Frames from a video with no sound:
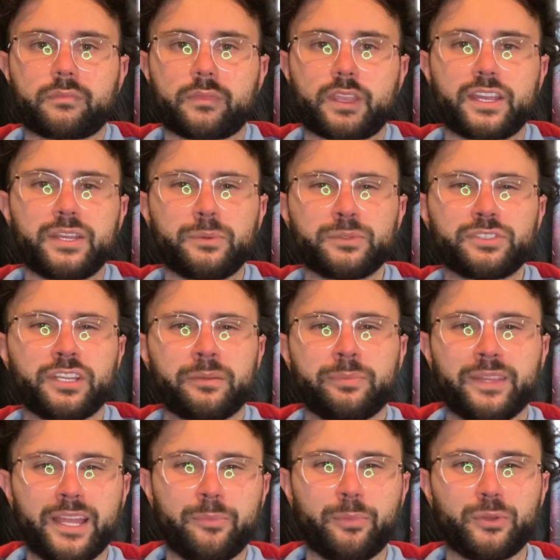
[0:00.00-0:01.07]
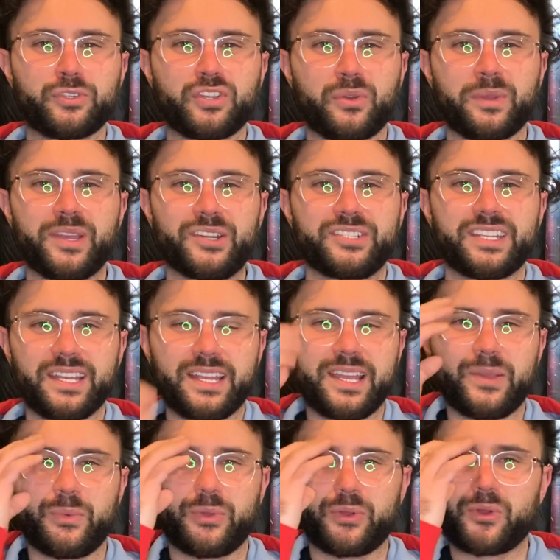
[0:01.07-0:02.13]
Hey, what's up? Lightbolt Joe here. Today
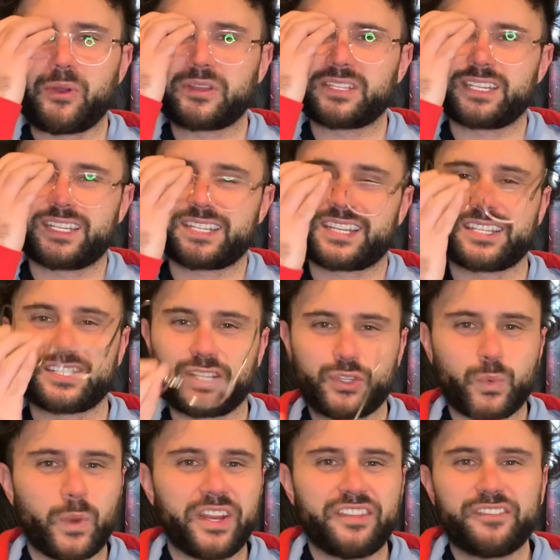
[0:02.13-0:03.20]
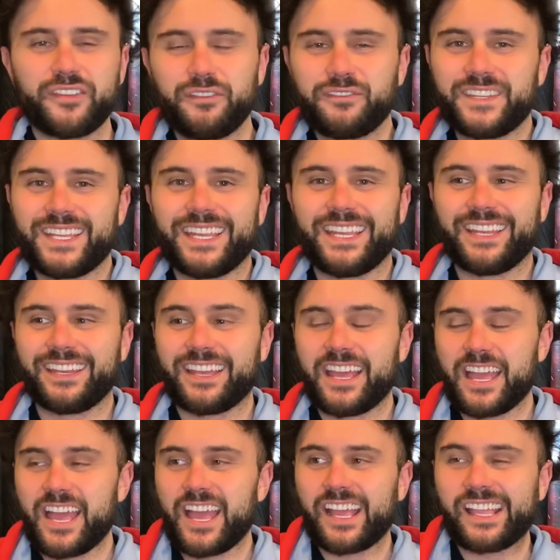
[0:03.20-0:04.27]
we are going to discuss the 2015
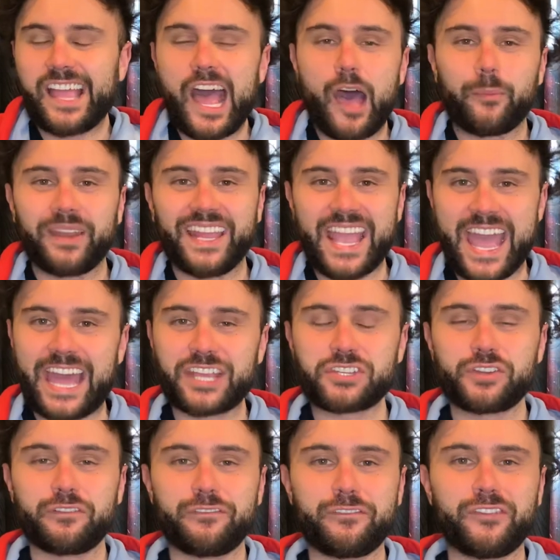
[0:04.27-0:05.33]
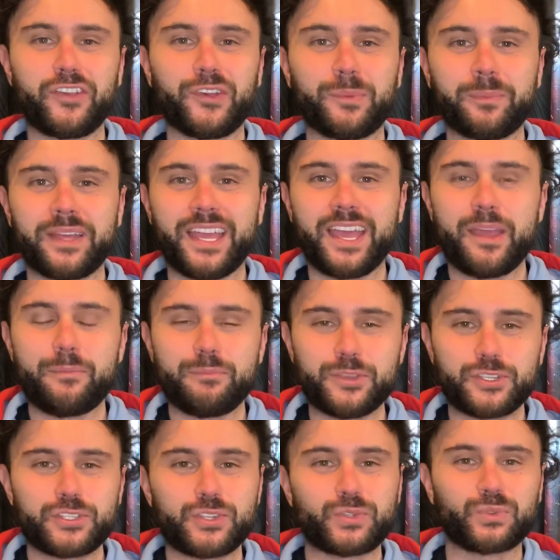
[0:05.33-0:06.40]
comedy action film,
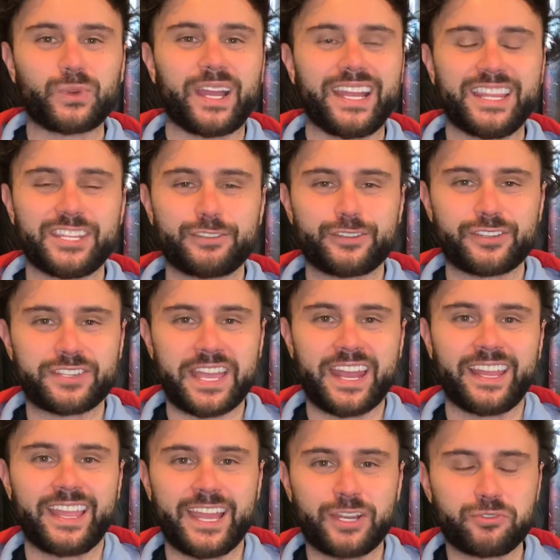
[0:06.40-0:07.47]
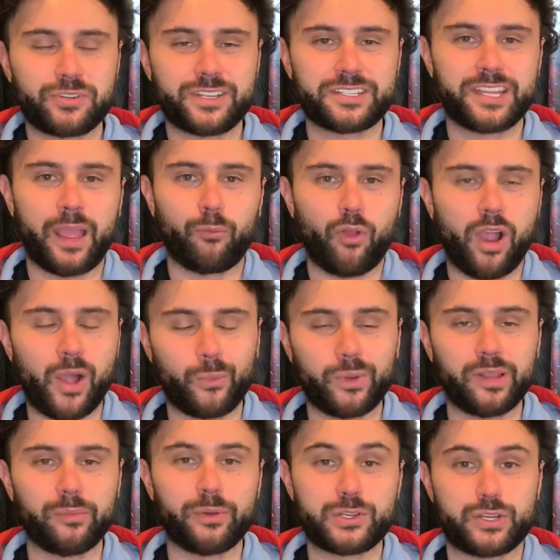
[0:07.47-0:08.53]
Mr. Right. This stars Anna Kendrick, Sam Rockwell,
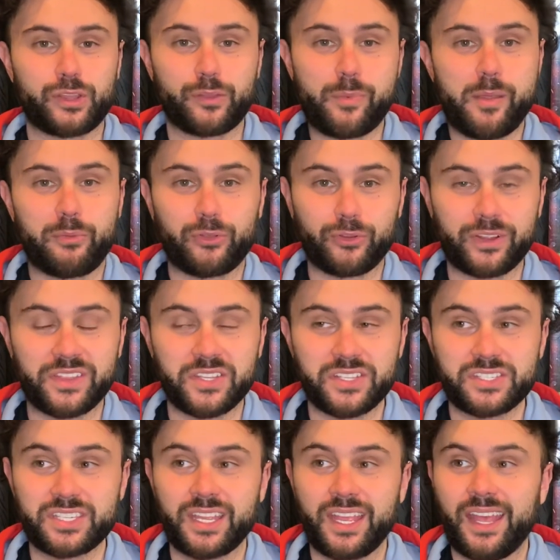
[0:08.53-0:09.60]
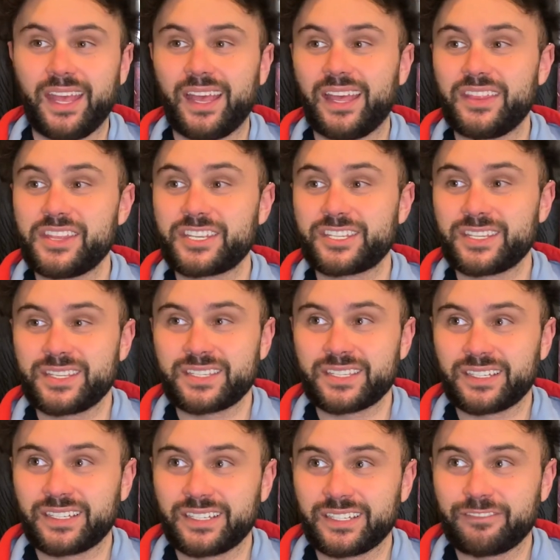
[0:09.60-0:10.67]
a bunch of other people are in this. This is
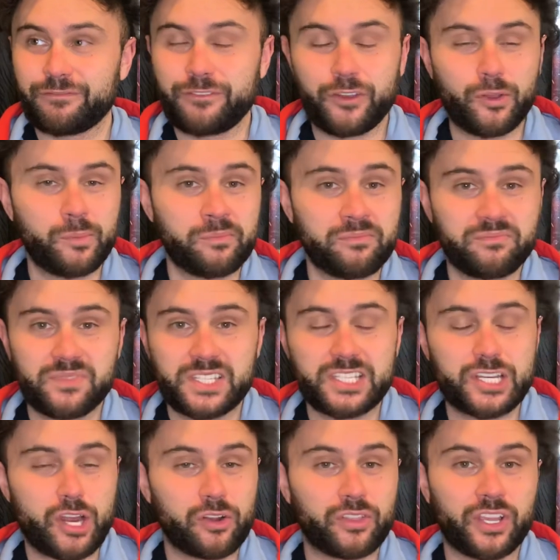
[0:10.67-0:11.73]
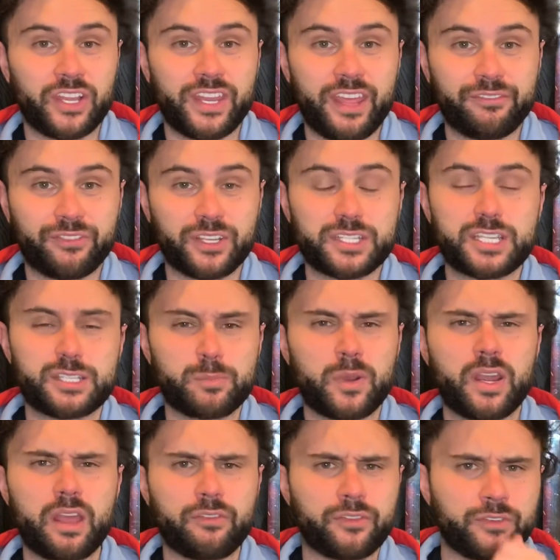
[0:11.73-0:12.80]
a film currently on Netflix. It's been
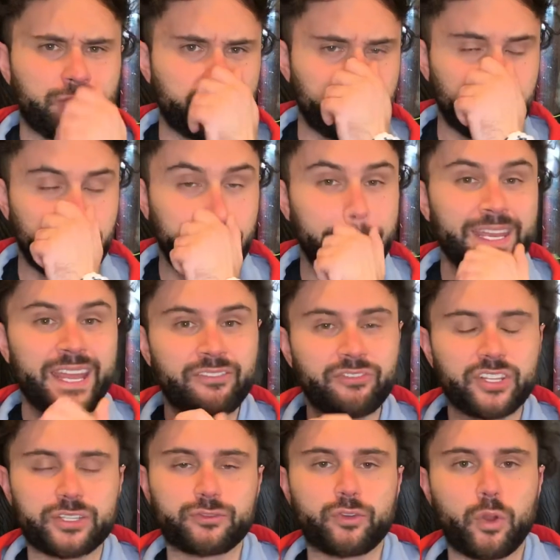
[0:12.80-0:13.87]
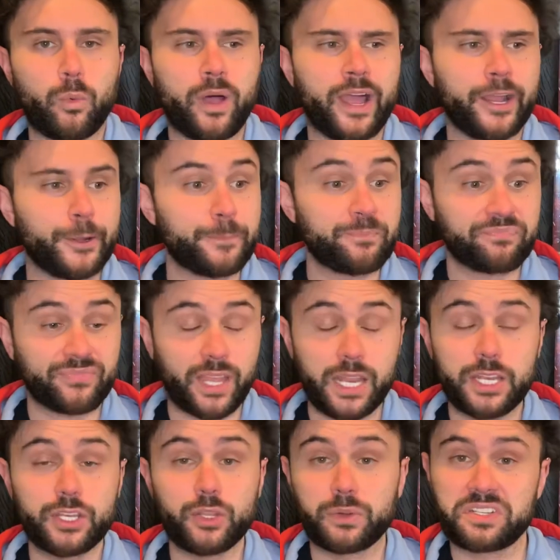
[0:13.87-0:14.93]
on Netflix for a while. I
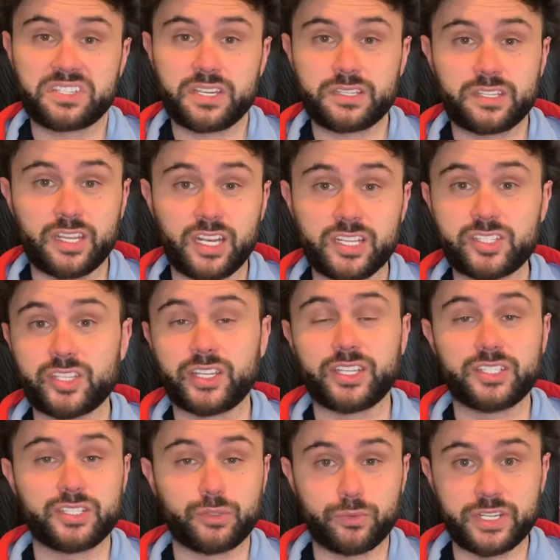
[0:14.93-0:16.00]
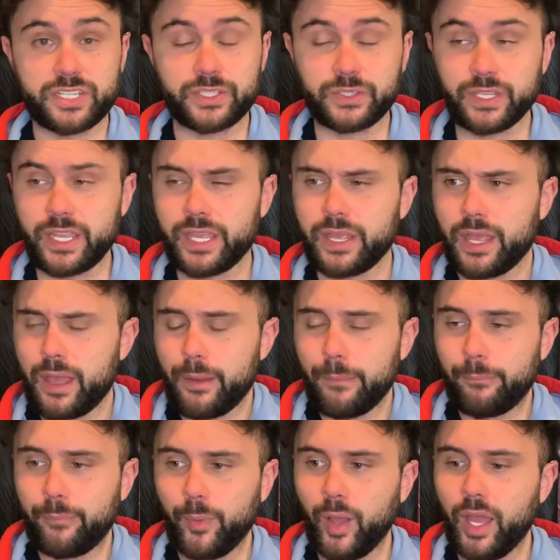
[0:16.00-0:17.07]
didn't know it existed, honestly, until recently.
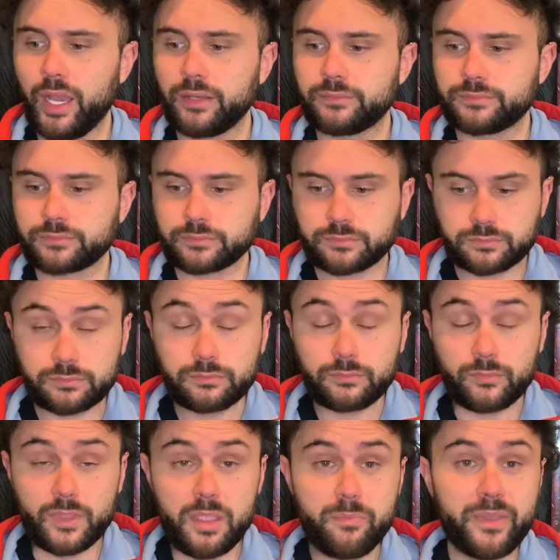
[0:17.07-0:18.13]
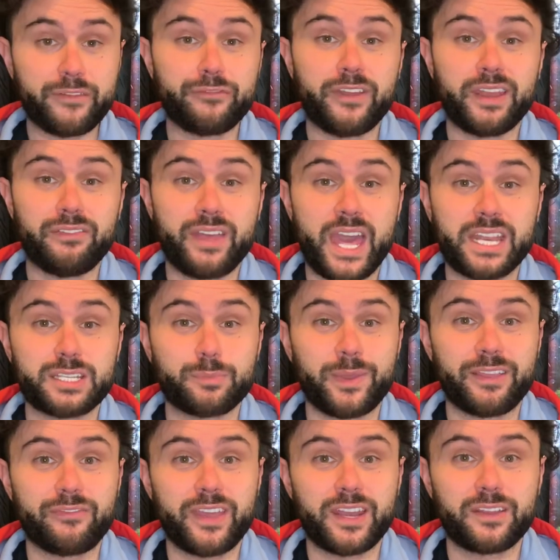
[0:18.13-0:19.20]
But big fan of Anna's,
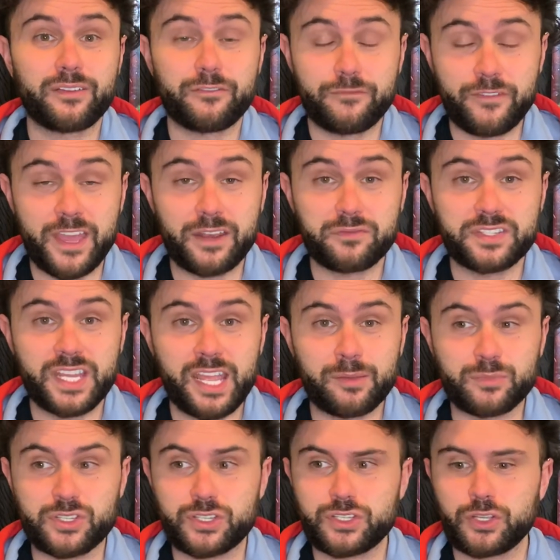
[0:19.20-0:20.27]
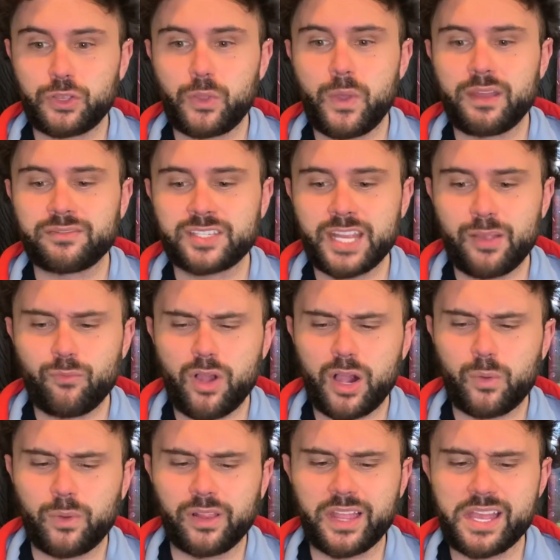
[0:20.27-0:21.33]
big fan of Sam's. So you have Sam
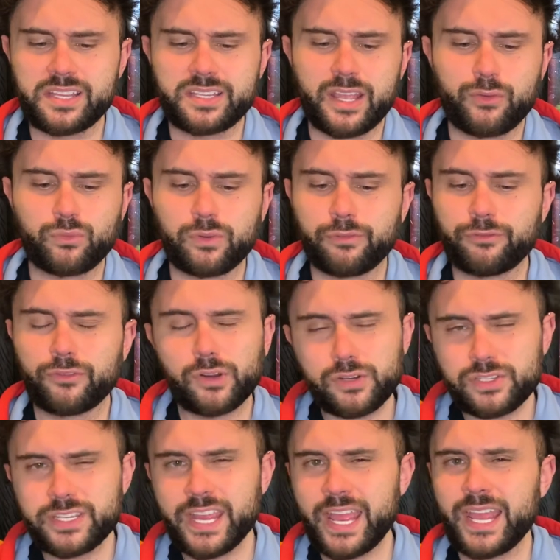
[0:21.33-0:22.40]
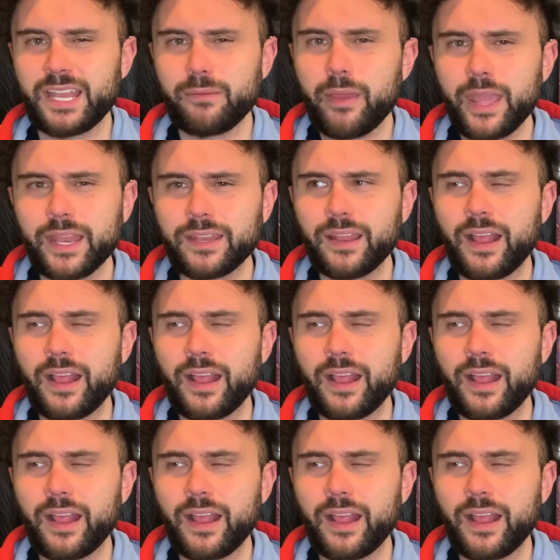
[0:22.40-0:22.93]
Rockwell as a reverse hitman,